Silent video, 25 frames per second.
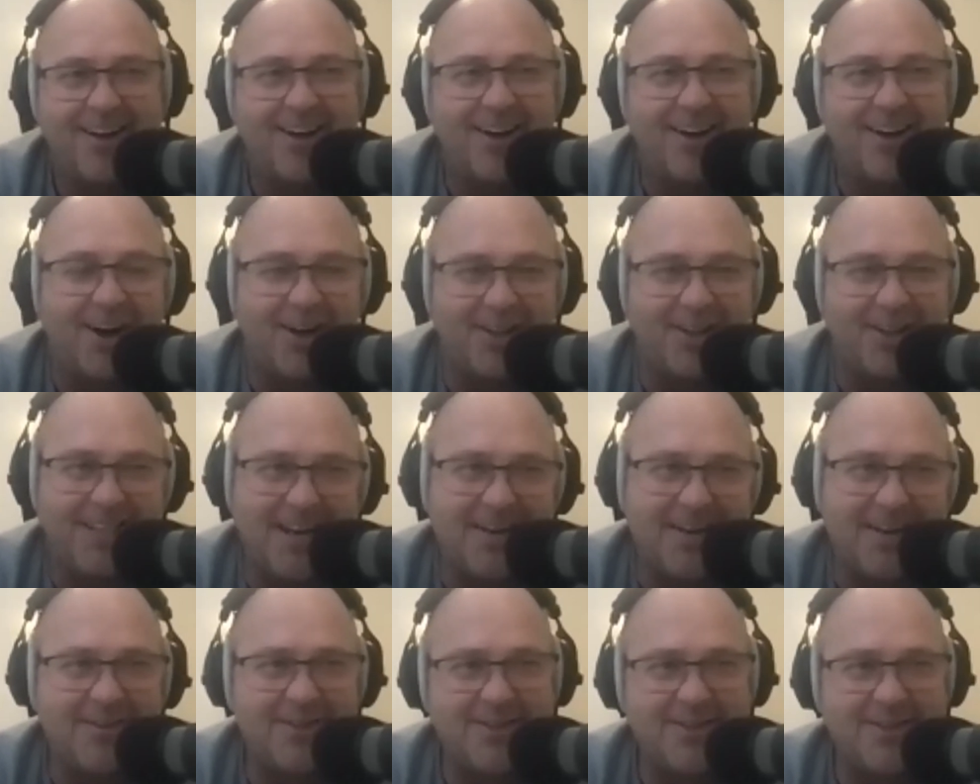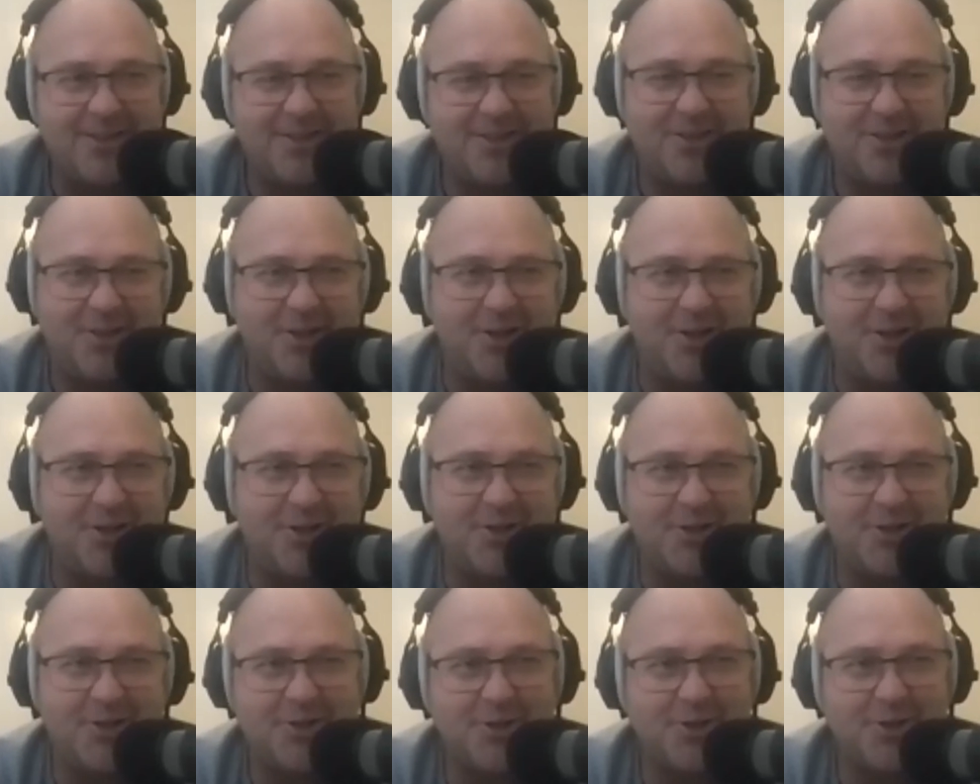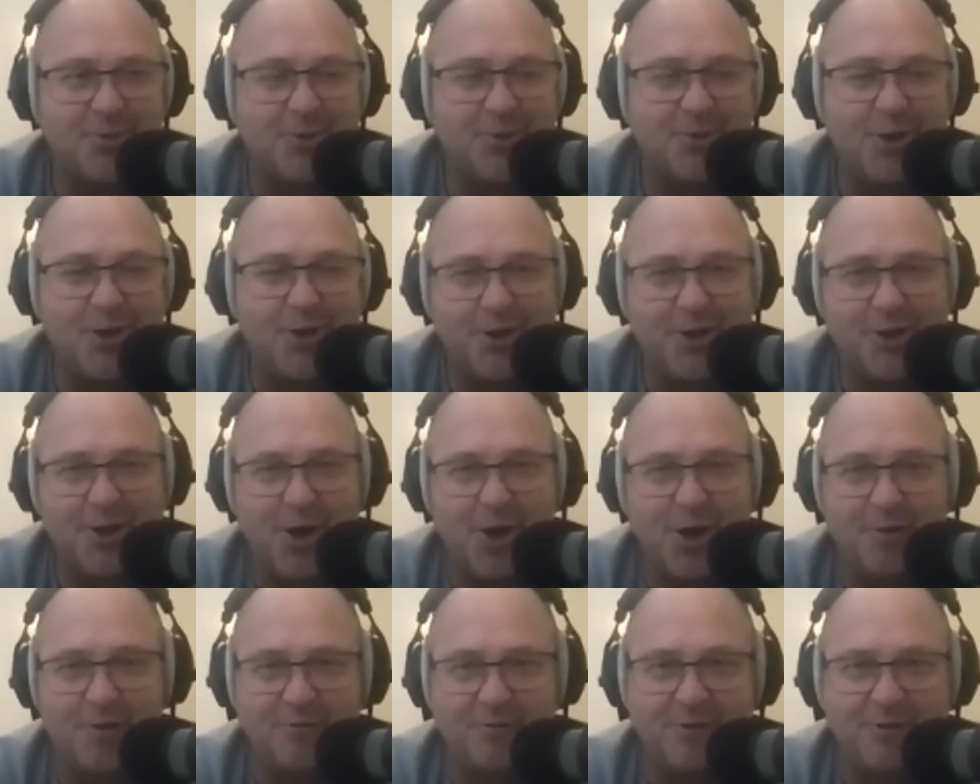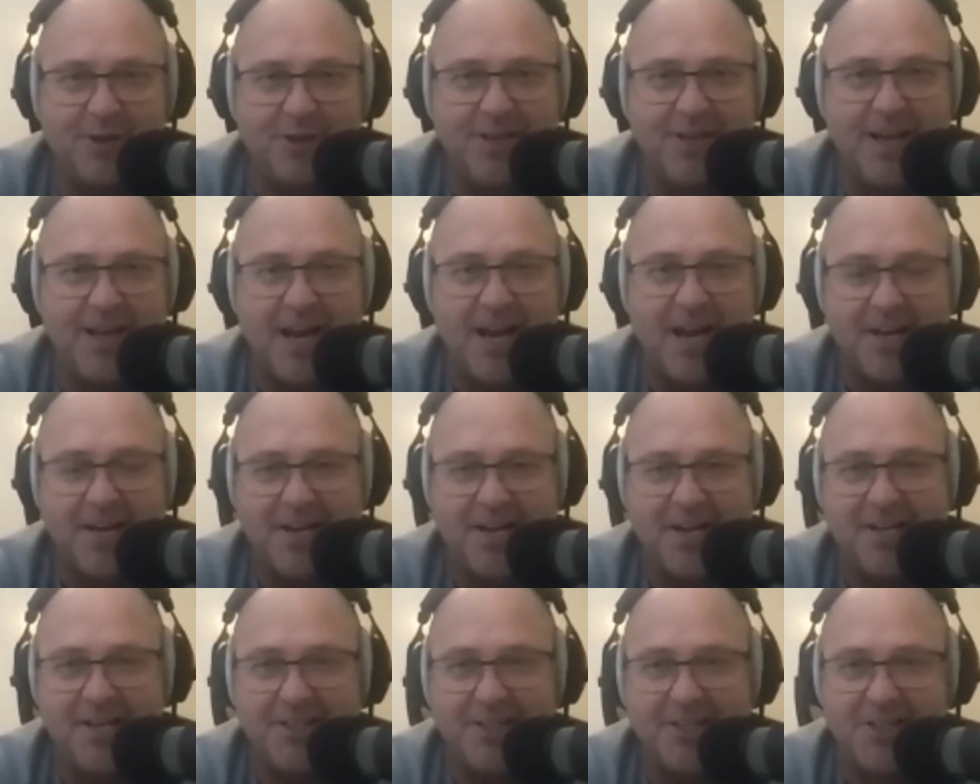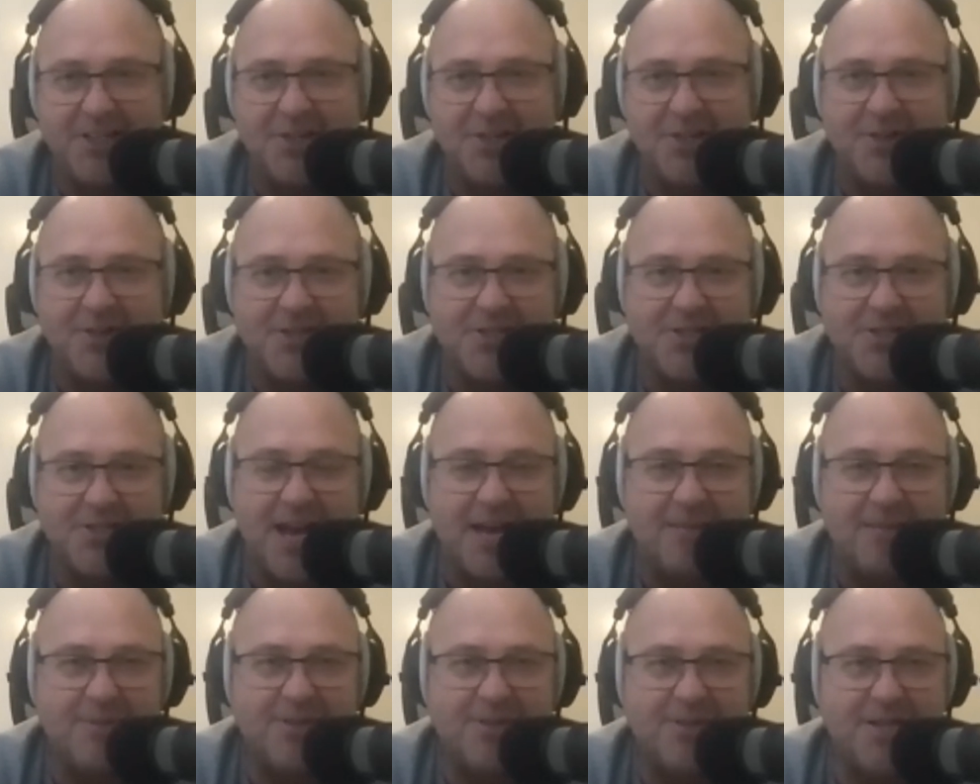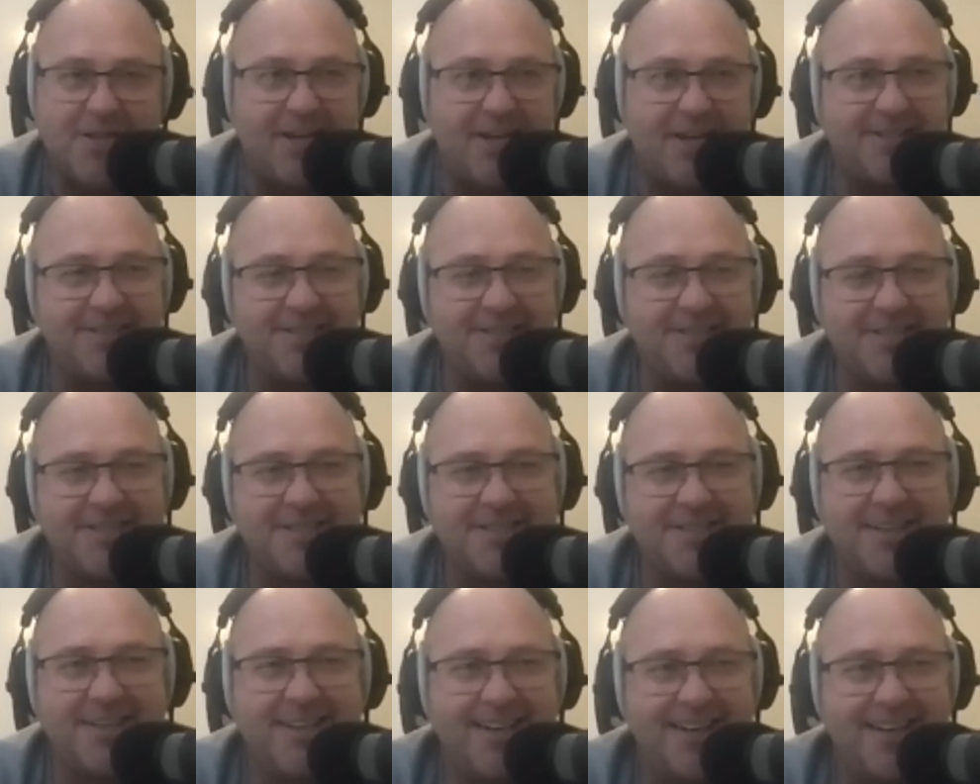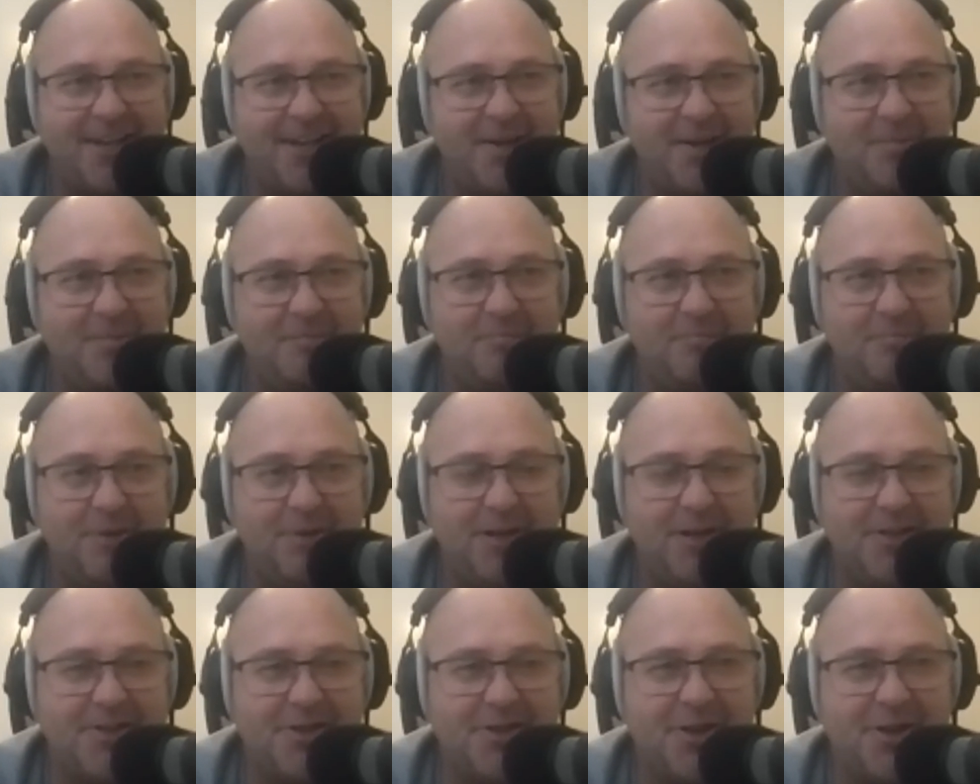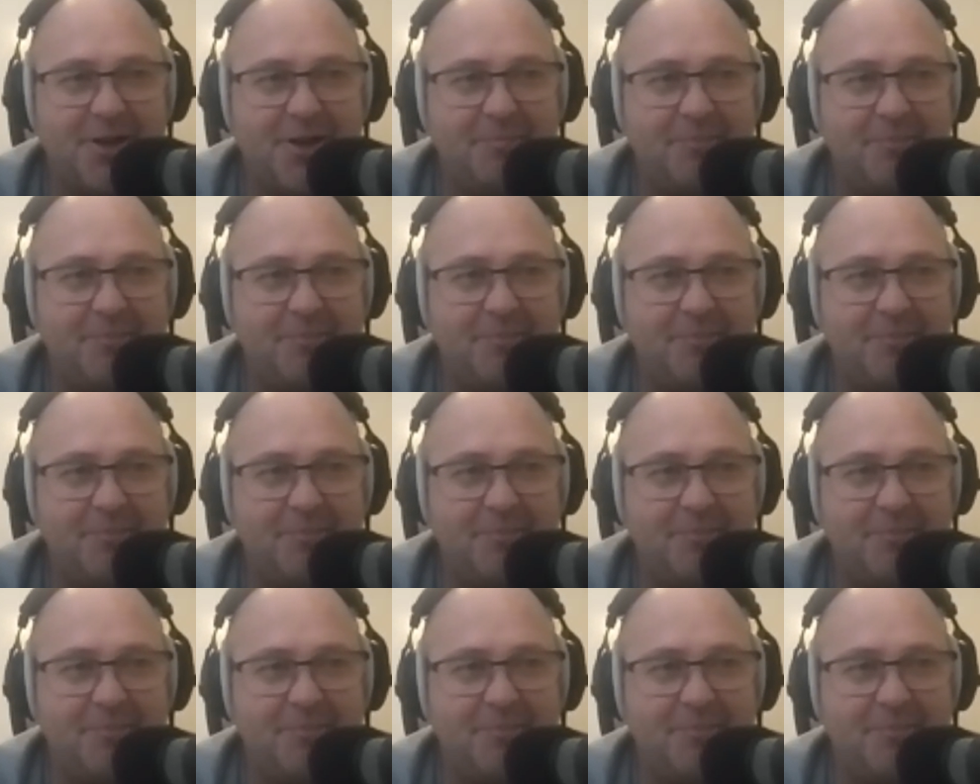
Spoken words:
I'd never use the word confident and Eels in the same sentence because I